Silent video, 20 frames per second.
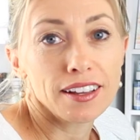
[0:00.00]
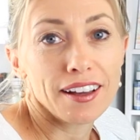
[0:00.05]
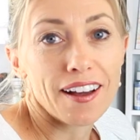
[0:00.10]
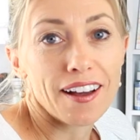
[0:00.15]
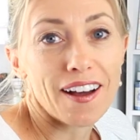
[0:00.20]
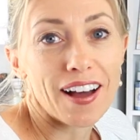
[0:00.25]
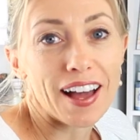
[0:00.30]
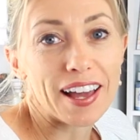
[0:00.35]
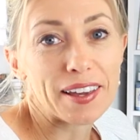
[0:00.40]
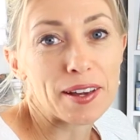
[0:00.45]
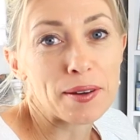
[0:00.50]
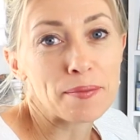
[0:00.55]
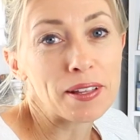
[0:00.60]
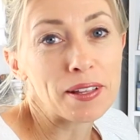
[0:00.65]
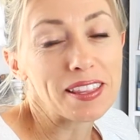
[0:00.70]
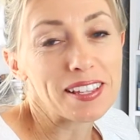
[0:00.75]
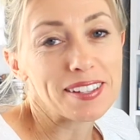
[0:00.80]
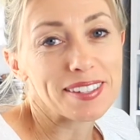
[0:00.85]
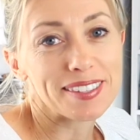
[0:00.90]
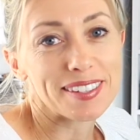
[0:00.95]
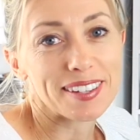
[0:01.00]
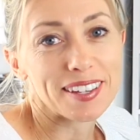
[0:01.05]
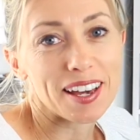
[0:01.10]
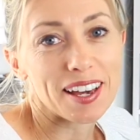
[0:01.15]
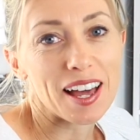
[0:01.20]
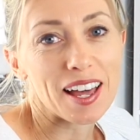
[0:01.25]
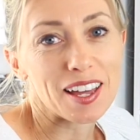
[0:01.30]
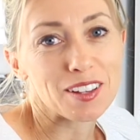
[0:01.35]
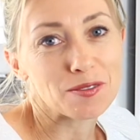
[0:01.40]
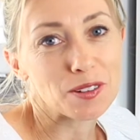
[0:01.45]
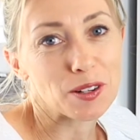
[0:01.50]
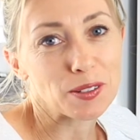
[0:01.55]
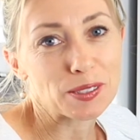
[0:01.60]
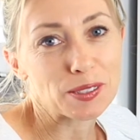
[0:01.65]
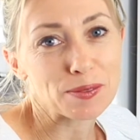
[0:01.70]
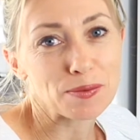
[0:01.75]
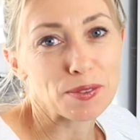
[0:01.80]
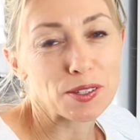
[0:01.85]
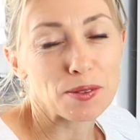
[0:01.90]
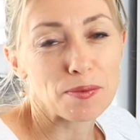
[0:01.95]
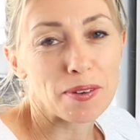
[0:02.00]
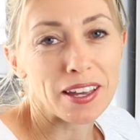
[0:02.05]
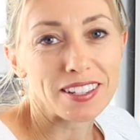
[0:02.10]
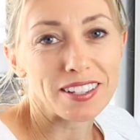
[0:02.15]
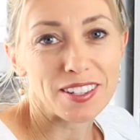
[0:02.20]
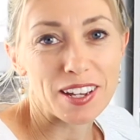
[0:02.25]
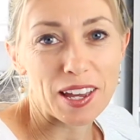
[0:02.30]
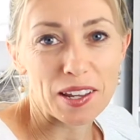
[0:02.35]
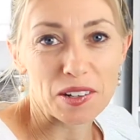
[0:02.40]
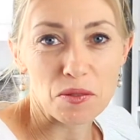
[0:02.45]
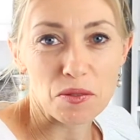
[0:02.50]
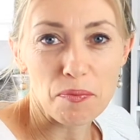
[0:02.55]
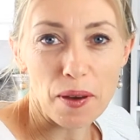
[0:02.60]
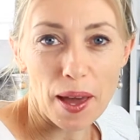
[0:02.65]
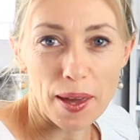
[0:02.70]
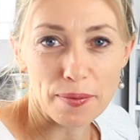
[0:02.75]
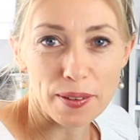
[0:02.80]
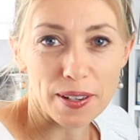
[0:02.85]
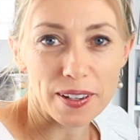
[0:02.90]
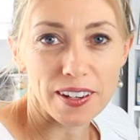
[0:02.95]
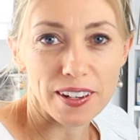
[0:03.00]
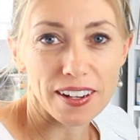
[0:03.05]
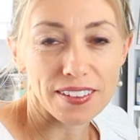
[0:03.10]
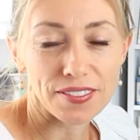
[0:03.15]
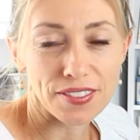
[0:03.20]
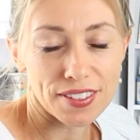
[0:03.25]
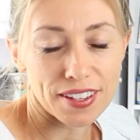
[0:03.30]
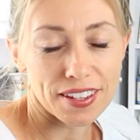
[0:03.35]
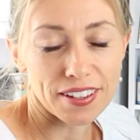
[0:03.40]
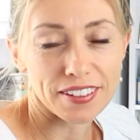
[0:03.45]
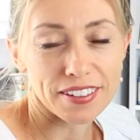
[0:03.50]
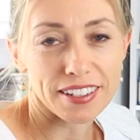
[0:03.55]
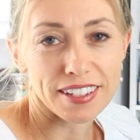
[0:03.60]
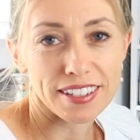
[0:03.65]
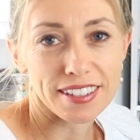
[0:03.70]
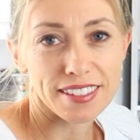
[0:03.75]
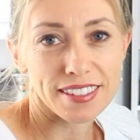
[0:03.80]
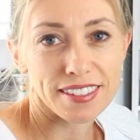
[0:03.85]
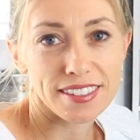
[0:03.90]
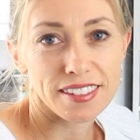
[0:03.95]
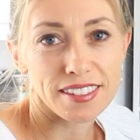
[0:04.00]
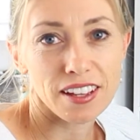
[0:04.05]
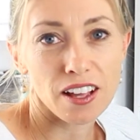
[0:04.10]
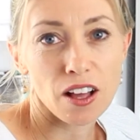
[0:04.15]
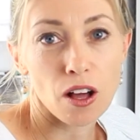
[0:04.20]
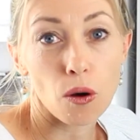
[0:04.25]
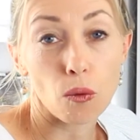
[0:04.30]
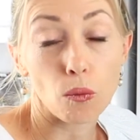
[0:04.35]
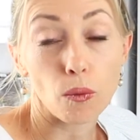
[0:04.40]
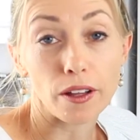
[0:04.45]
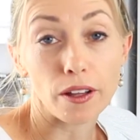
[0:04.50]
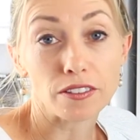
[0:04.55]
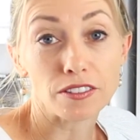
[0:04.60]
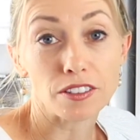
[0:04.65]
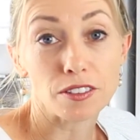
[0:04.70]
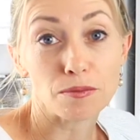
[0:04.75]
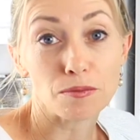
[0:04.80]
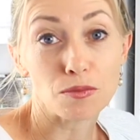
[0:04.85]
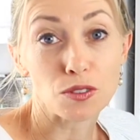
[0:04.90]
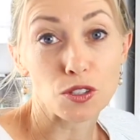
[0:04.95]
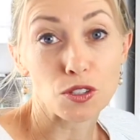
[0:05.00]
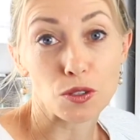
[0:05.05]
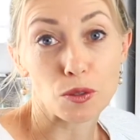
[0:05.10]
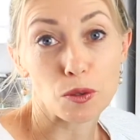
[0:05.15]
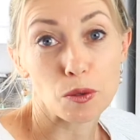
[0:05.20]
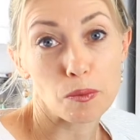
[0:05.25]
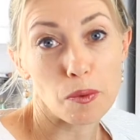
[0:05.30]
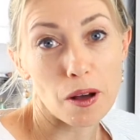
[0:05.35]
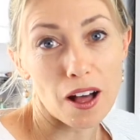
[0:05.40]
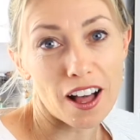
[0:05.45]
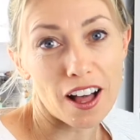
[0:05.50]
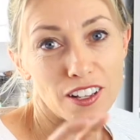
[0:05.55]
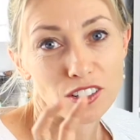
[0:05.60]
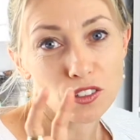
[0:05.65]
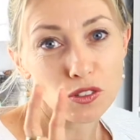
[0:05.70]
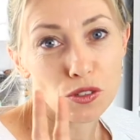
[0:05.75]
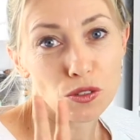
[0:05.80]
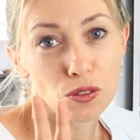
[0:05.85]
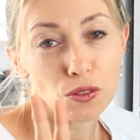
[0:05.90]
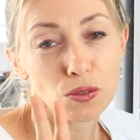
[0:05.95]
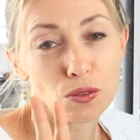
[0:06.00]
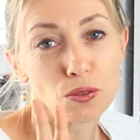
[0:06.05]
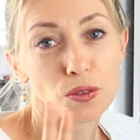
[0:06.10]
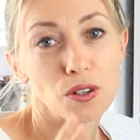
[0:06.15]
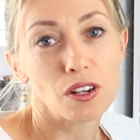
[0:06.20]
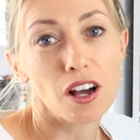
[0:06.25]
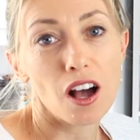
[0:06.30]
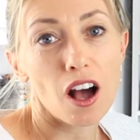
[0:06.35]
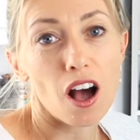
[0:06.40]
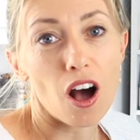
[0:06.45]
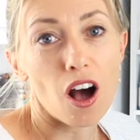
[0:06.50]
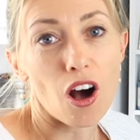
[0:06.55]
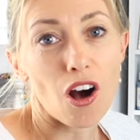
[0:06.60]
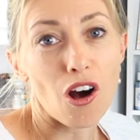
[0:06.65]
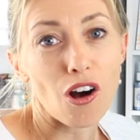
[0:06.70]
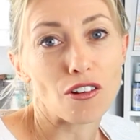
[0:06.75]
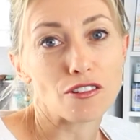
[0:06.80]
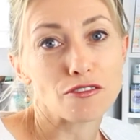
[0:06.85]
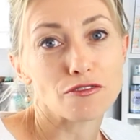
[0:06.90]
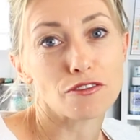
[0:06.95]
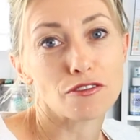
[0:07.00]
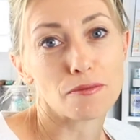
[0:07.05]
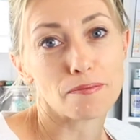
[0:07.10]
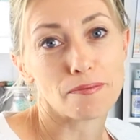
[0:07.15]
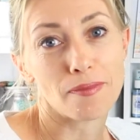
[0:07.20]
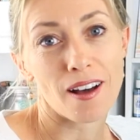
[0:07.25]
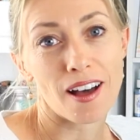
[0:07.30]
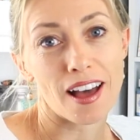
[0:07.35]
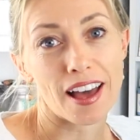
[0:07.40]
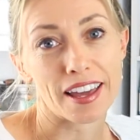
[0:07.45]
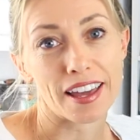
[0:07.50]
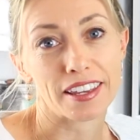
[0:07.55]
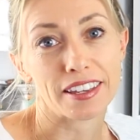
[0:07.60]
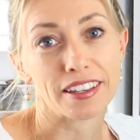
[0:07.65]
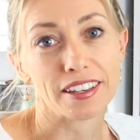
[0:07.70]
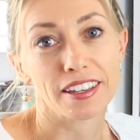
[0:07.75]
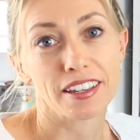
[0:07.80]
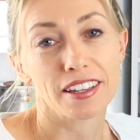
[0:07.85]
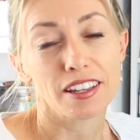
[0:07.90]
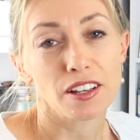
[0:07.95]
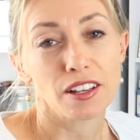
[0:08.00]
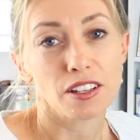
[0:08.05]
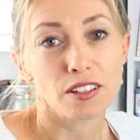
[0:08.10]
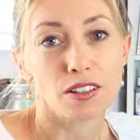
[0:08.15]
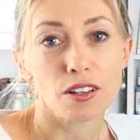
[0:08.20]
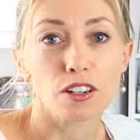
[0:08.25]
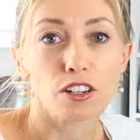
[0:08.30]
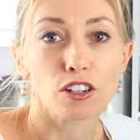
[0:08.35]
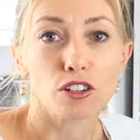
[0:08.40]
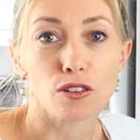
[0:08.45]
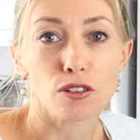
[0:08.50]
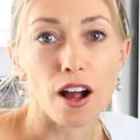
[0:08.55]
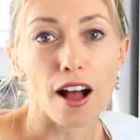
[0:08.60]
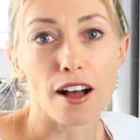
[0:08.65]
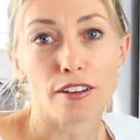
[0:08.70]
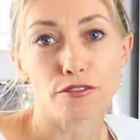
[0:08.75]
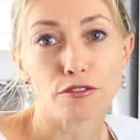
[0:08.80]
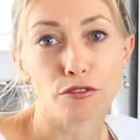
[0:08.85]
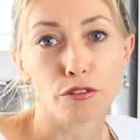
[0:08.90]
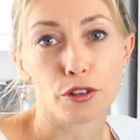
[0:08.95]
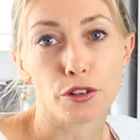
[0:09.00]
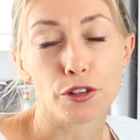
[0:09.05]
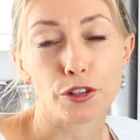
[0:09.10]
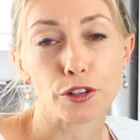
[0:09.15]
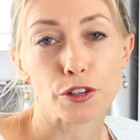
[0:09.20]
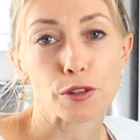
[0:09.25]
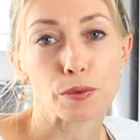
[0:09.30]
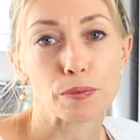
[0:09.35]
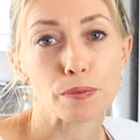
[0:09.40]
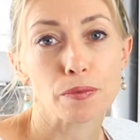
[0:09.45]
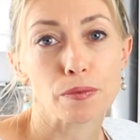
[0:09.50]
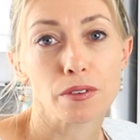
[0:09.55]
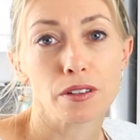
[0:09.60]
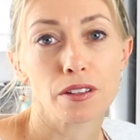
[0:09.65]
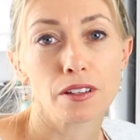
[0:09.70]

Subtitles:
Hi, I'm Alicia and welcome to my channel Papercraft Secrets. Welcome to part 2 of my craft room